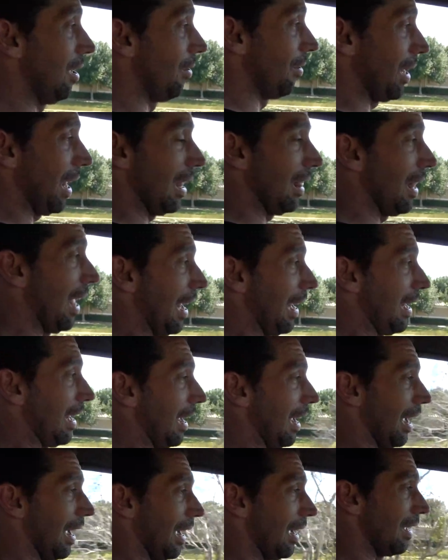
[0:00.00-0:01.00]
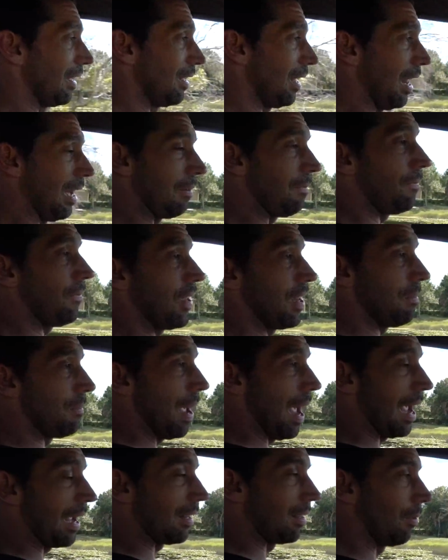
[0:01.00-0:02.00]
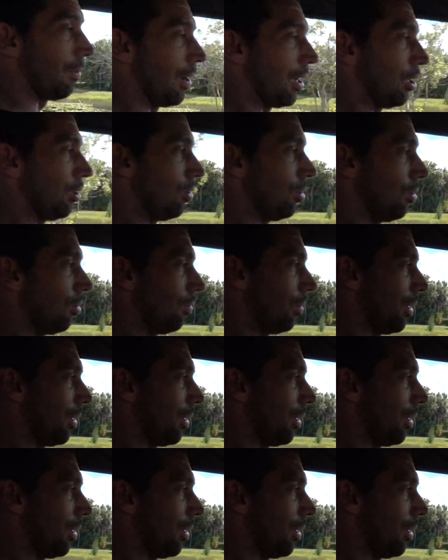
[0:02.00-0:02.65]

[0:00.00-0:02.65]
don't get like any feedback the way you do